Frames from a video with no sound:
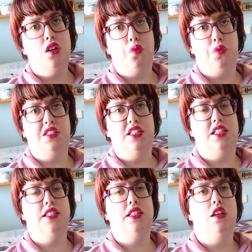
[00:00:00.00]
which
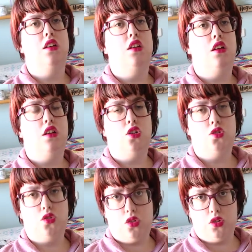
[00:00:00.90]
is
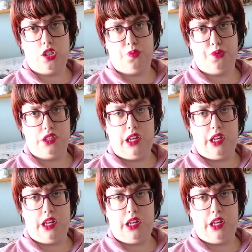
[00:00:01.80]
Nosotros Después